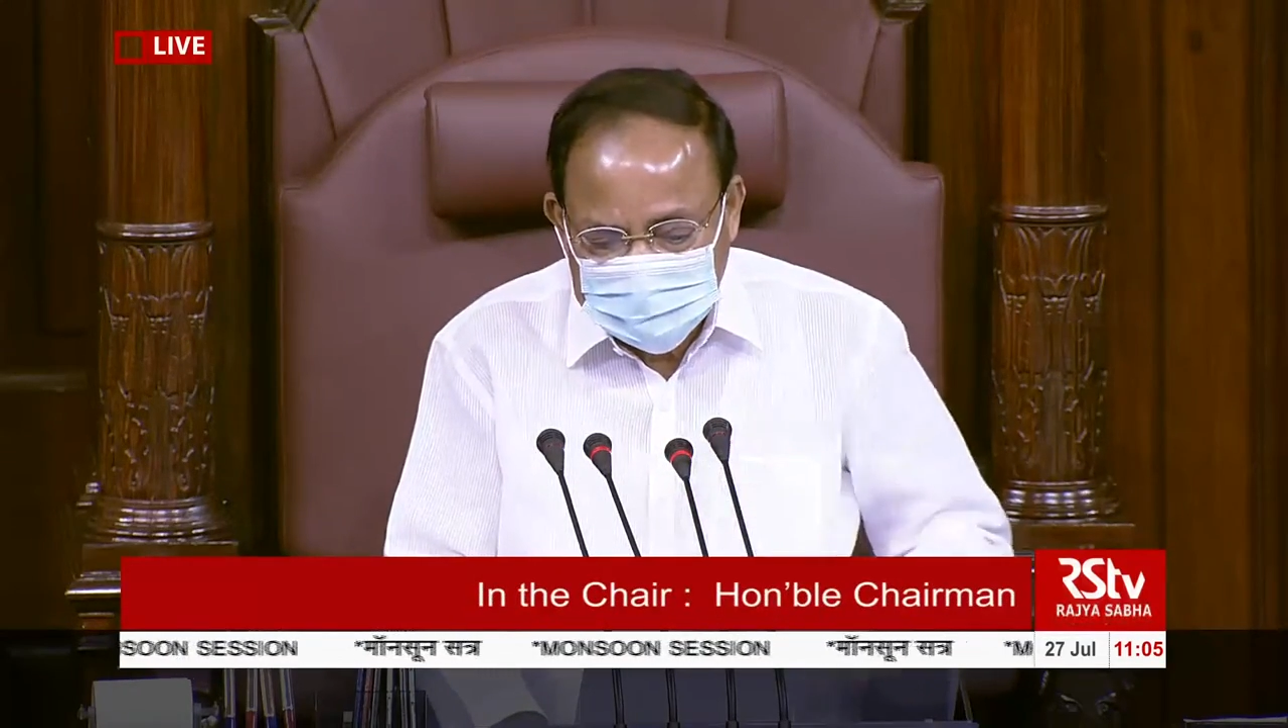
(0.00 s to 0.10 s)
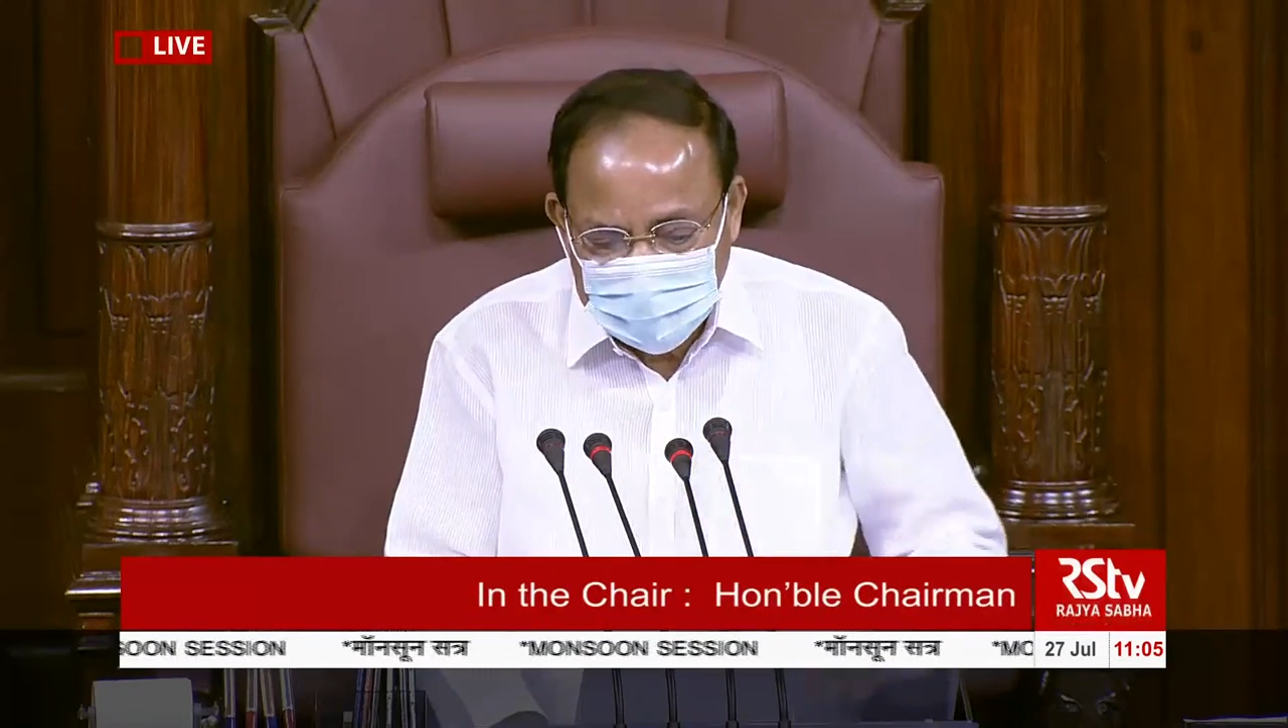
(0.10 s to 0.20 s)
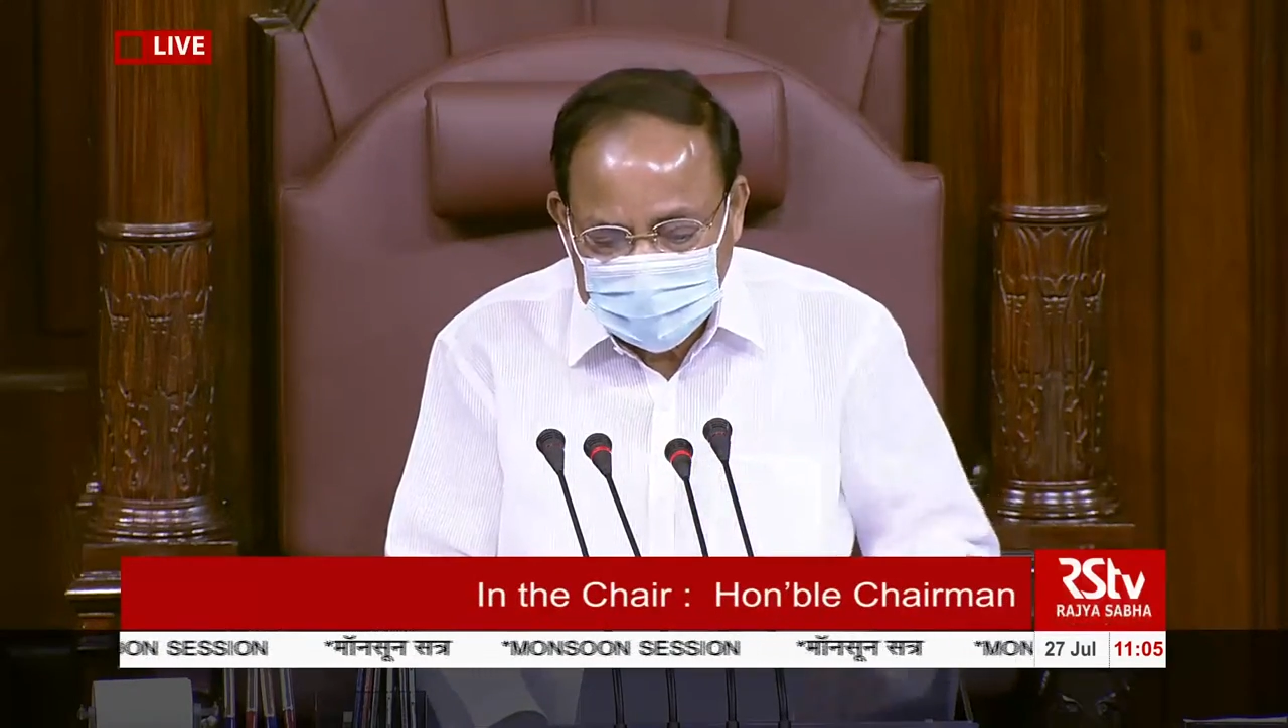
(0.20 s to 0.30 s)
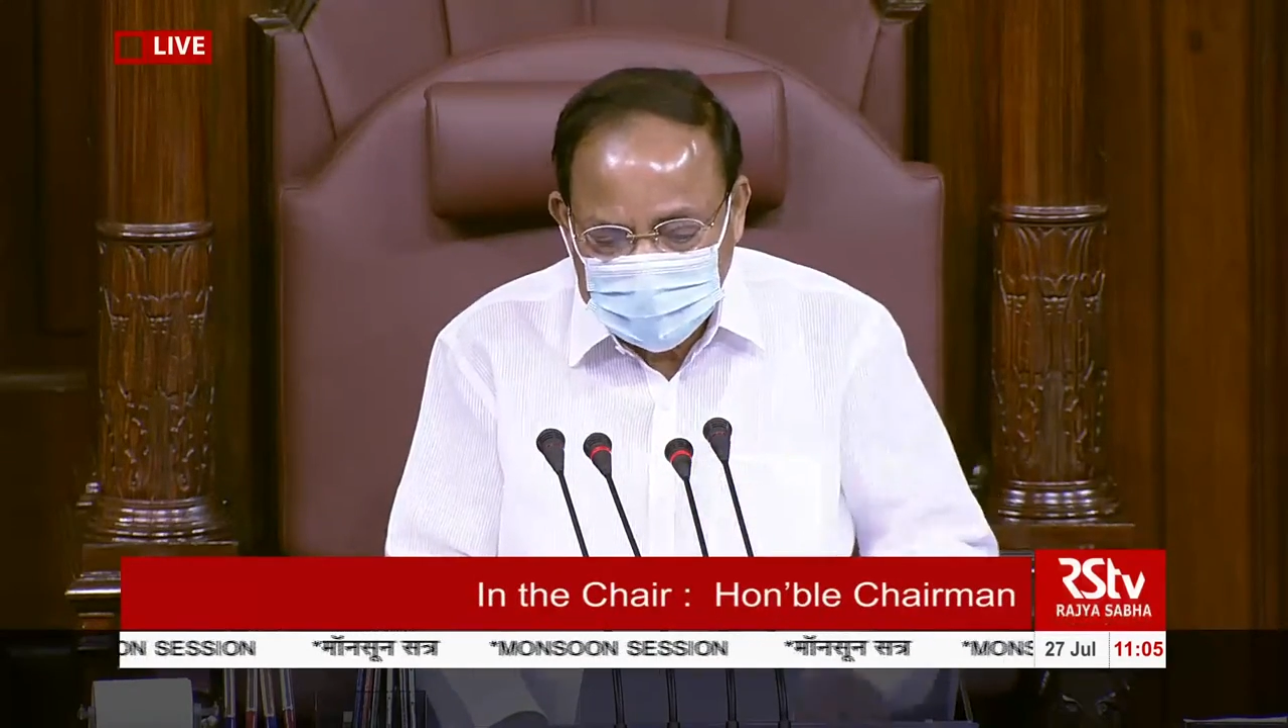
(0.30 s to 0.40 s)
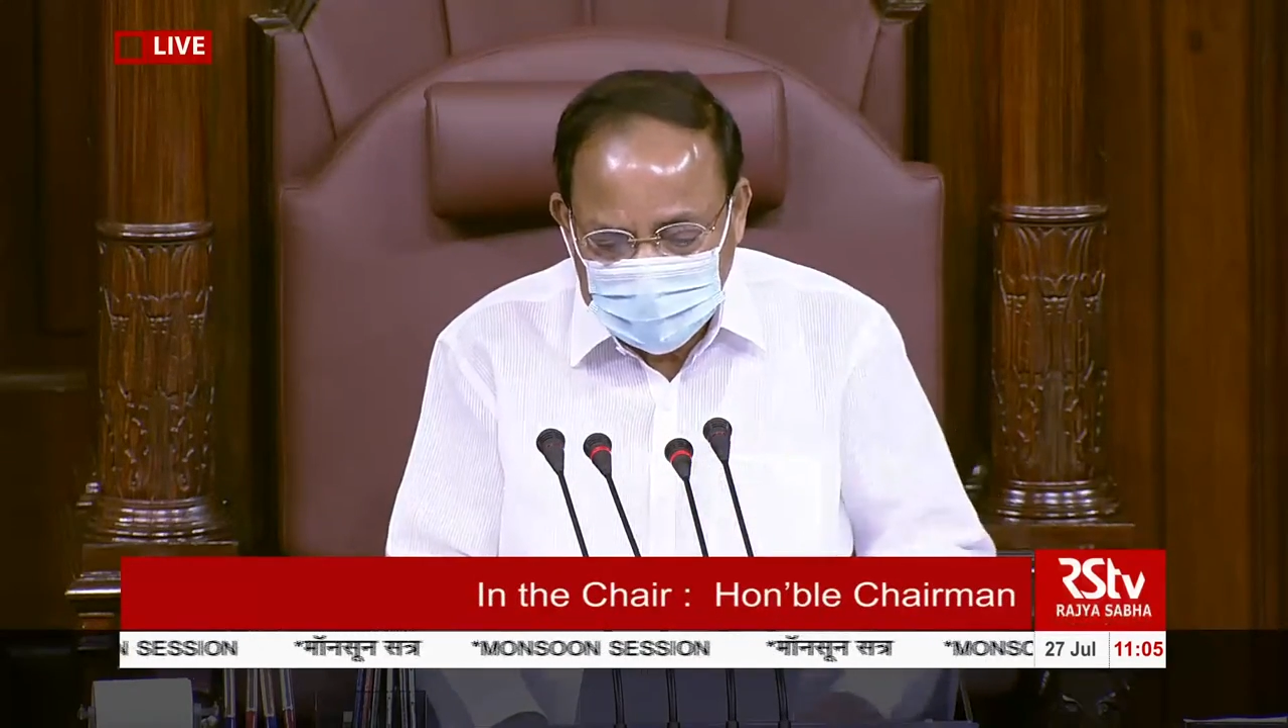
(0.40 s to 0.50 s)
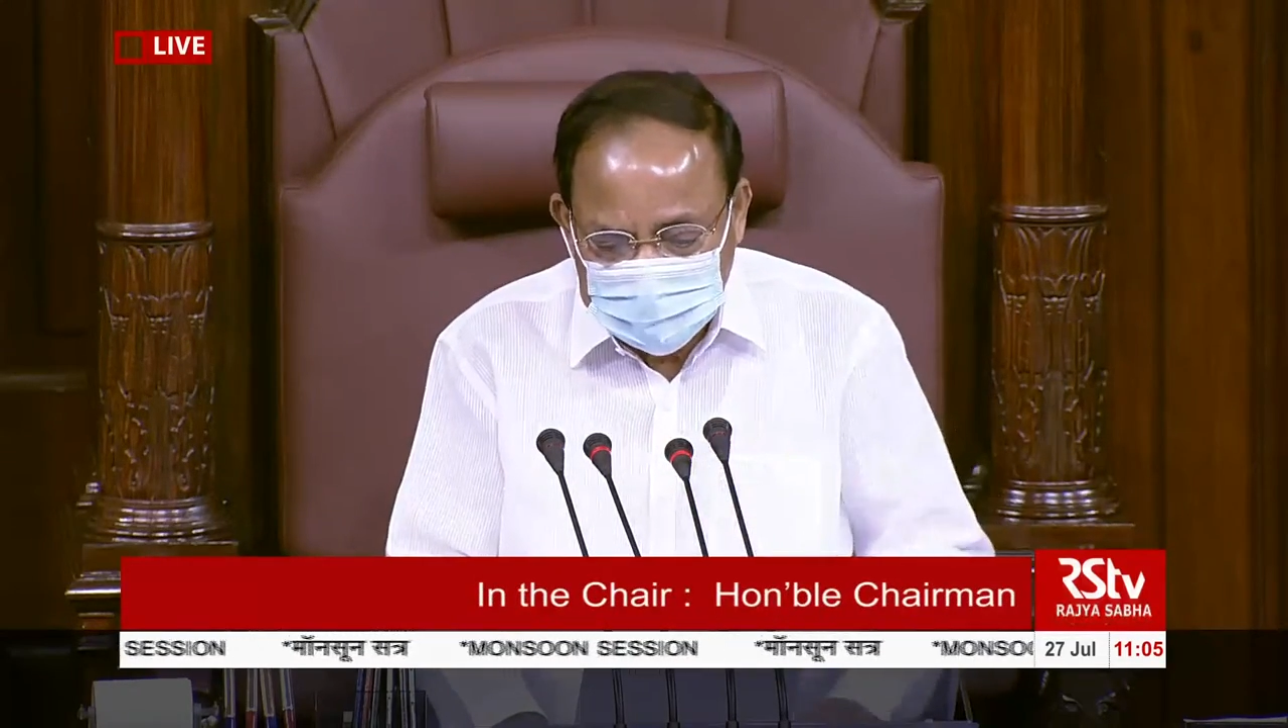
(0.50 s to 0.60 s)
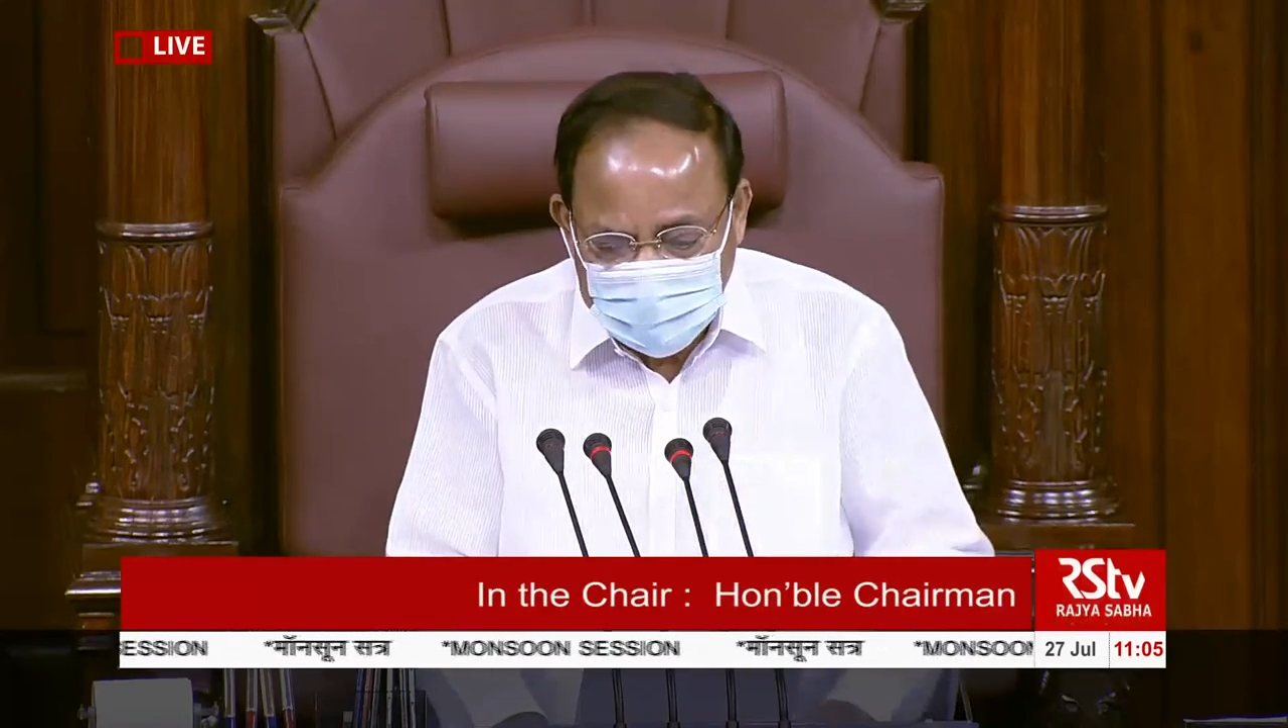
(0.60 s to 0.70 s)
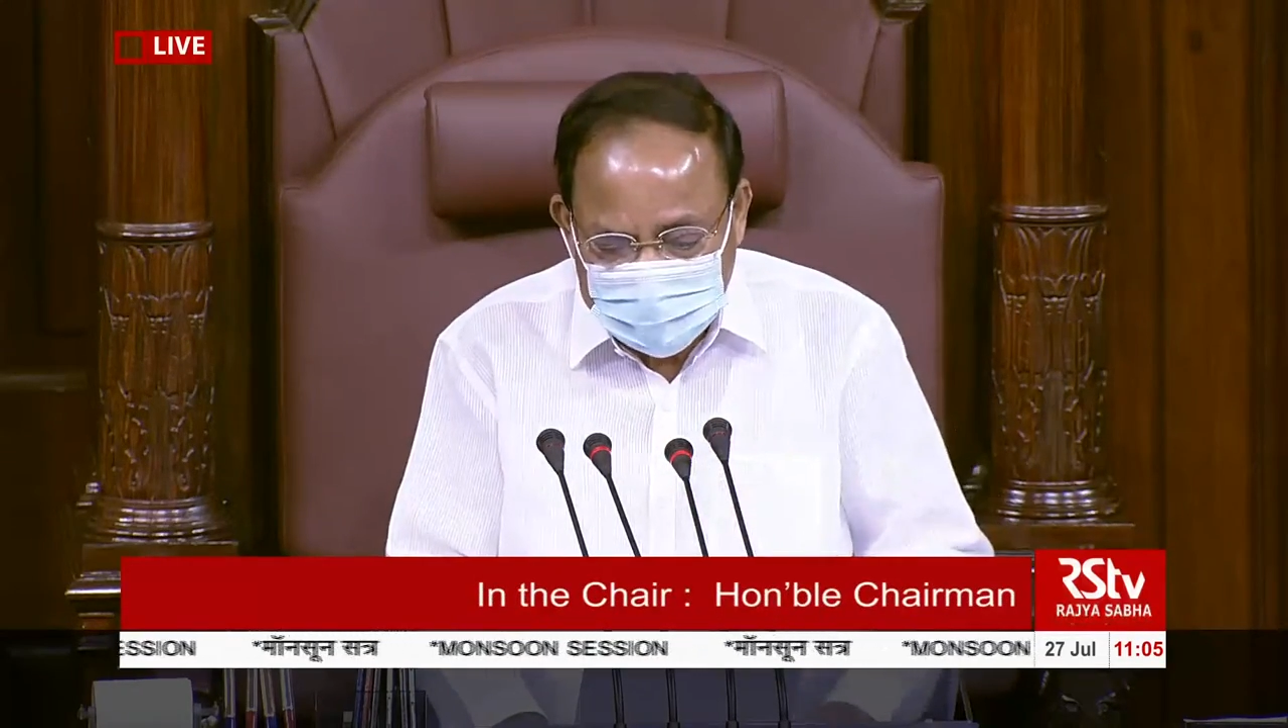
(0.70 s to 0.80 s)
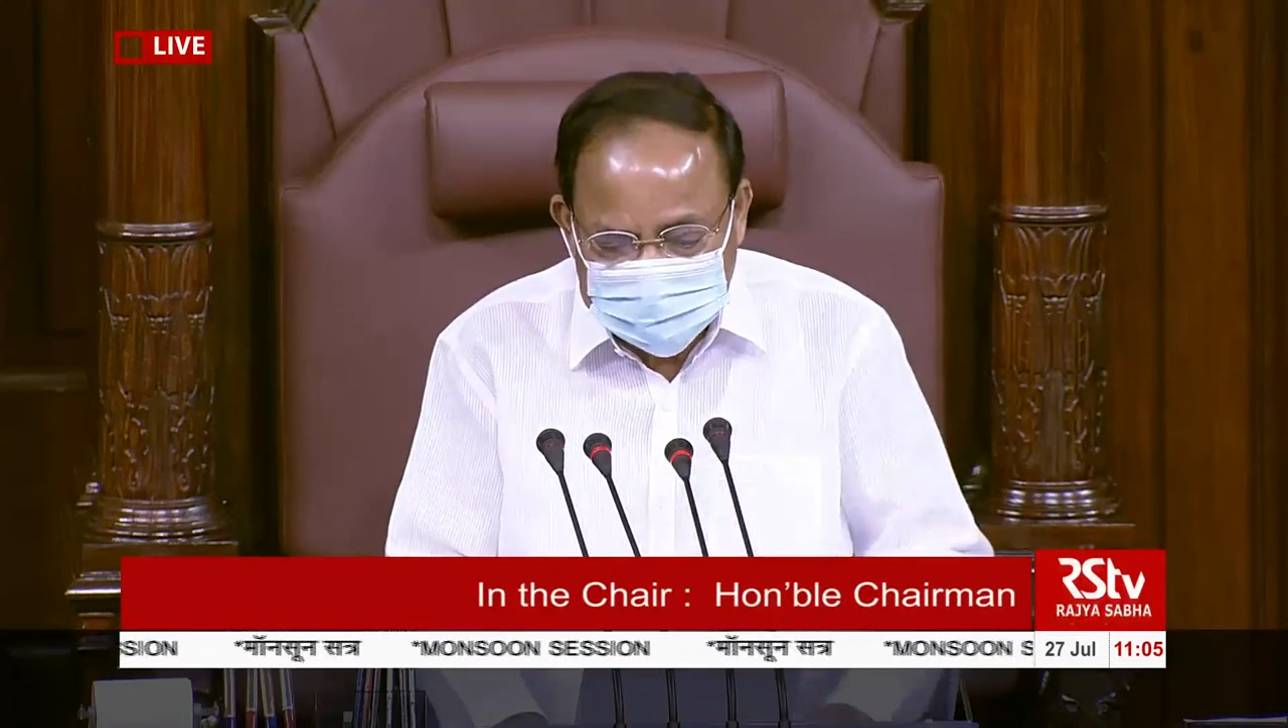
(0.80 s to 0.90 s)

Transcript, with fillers: the historic